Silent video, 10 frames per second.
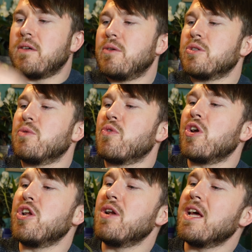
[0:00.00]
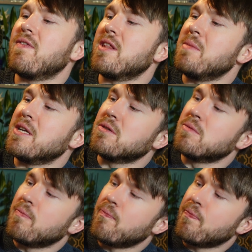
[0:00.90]
So we've got a new leaf in the middle,
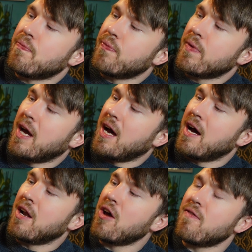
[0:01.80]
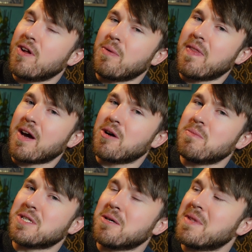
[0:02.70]
and hopefully when that comes up,